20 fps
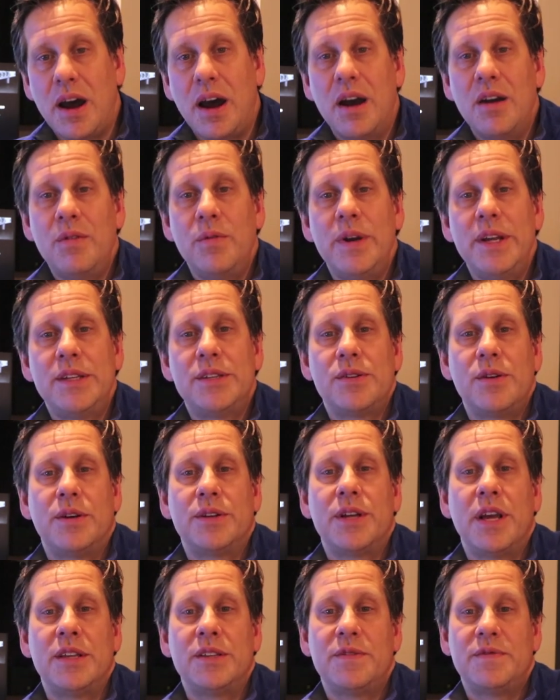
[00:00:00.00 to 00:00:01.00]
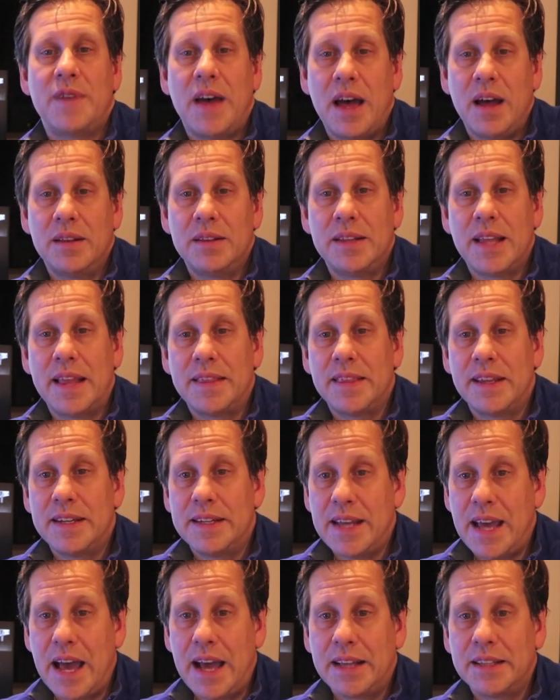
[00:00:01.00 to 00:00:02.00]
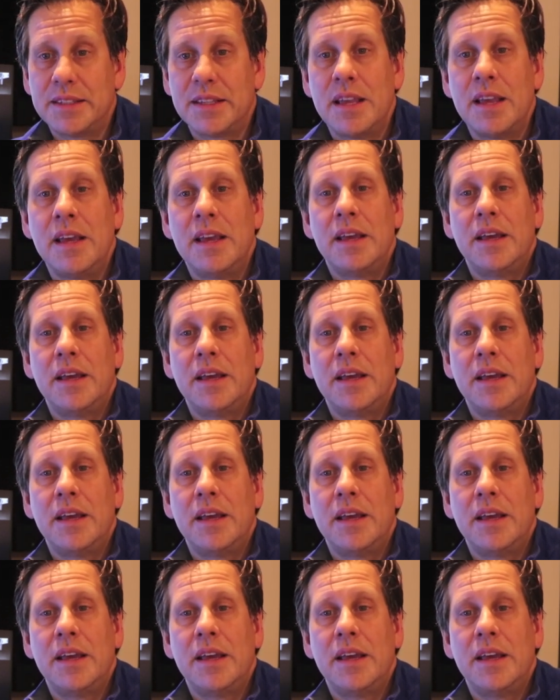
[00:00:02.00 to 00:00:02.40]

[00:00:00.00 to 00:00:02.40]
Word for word: our research has found that the DACs,